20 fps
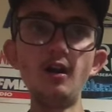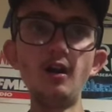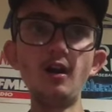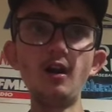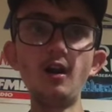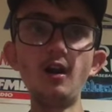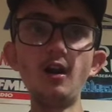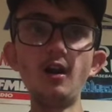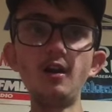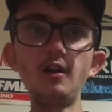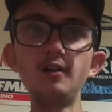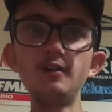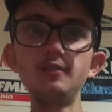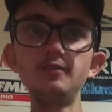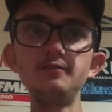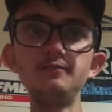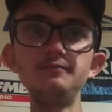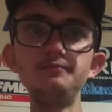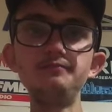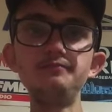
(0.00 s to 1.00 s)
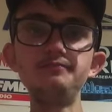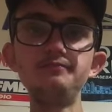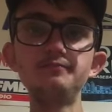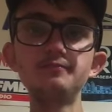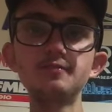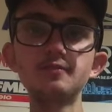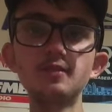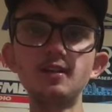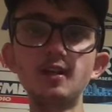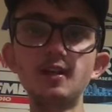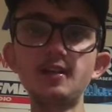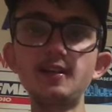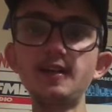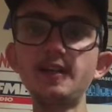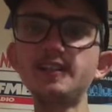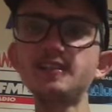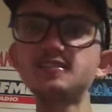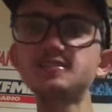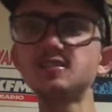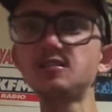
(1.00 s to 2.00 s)
Talk to you
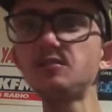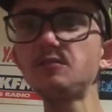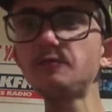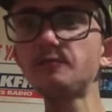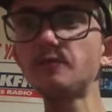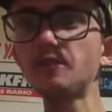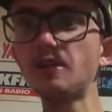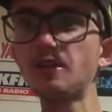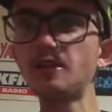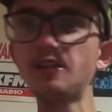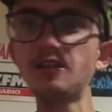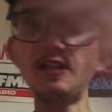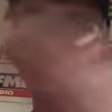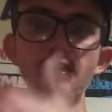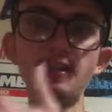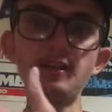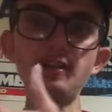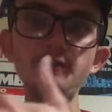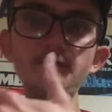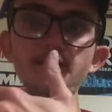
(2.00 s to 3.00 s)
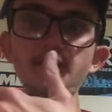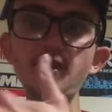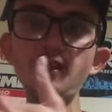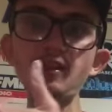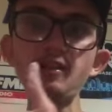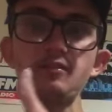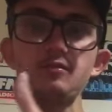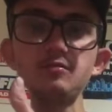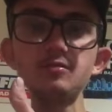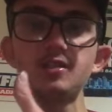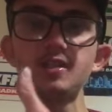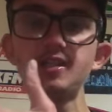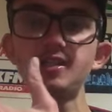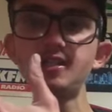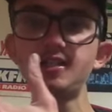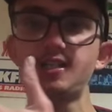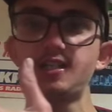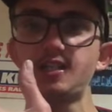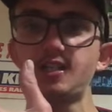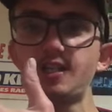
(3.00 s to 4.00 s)
guys soon in another video.
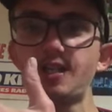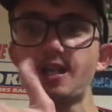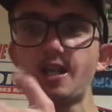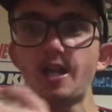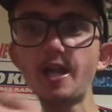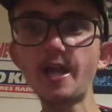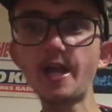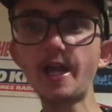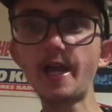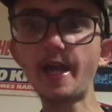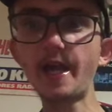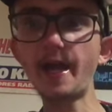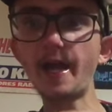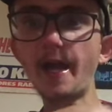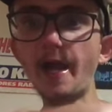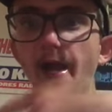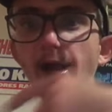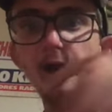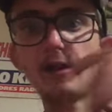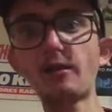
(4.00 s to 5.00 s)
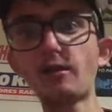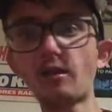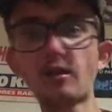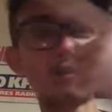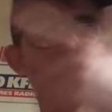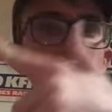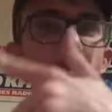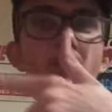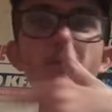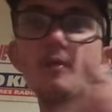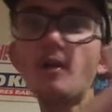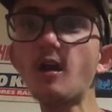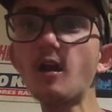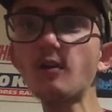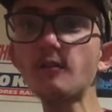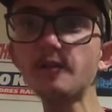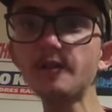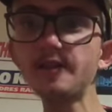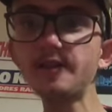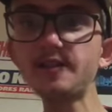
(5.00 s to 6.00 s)
And go
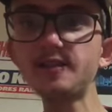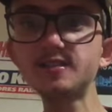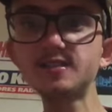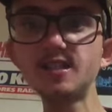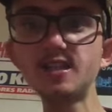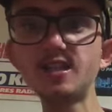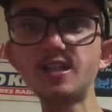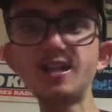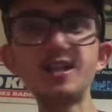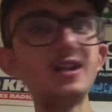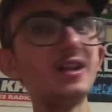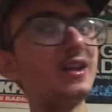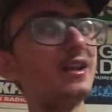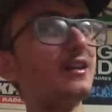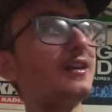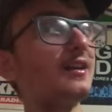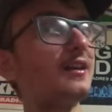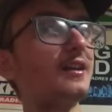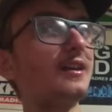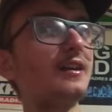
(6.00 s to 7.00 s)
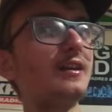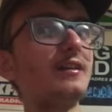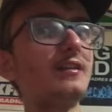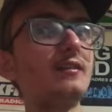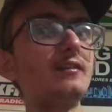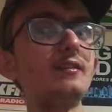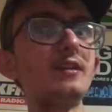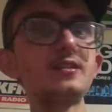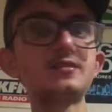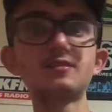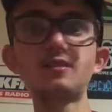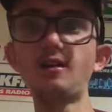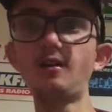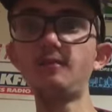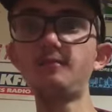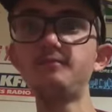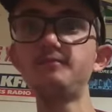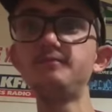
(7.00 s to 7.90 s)
Padres. Let's go.